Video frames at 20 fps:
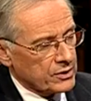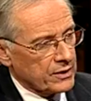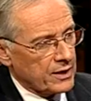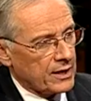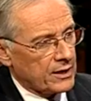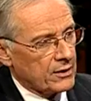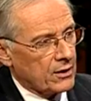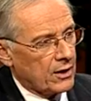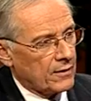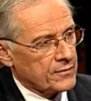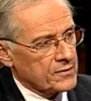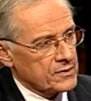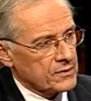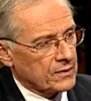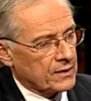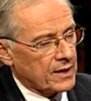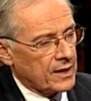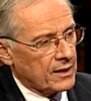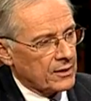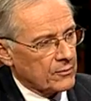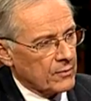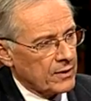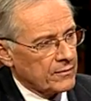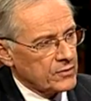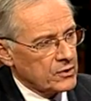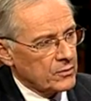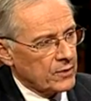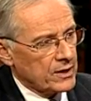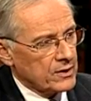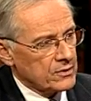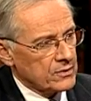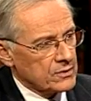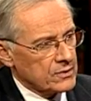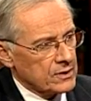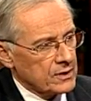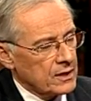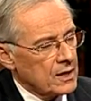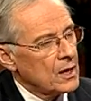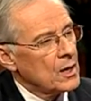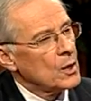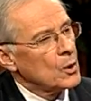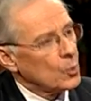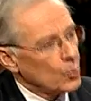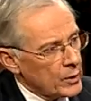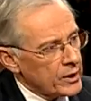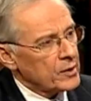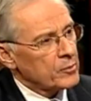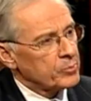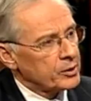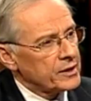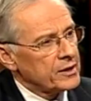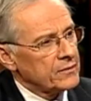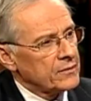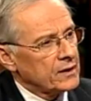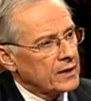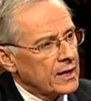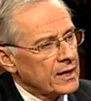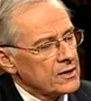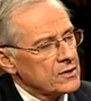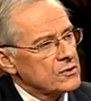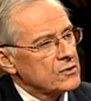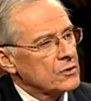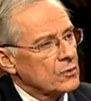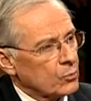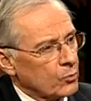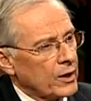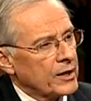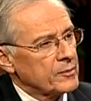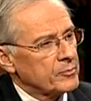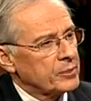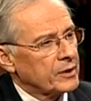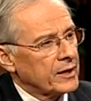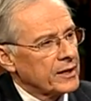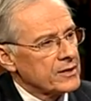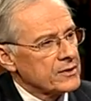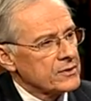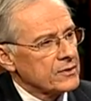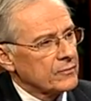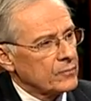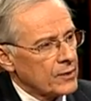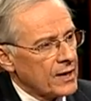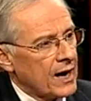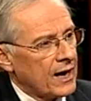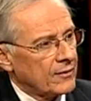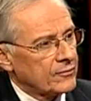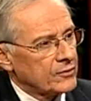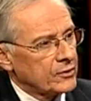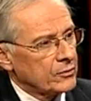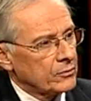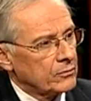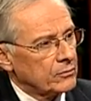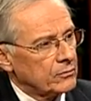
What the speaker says: to the head office of the Canada Revenue Agency. We can plead the case to the right place if we have to.